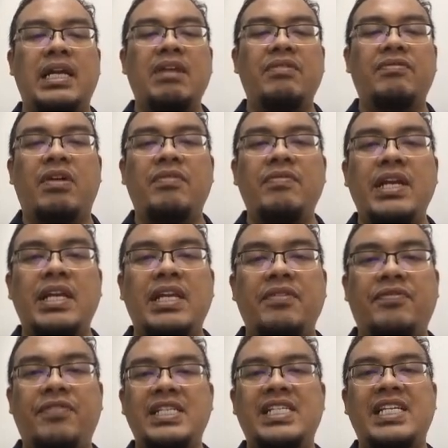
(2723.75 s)
involving
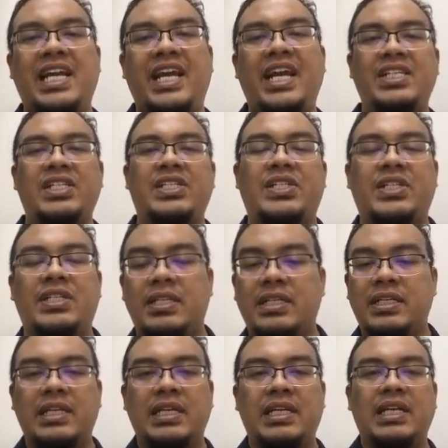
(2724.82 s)
difference in age?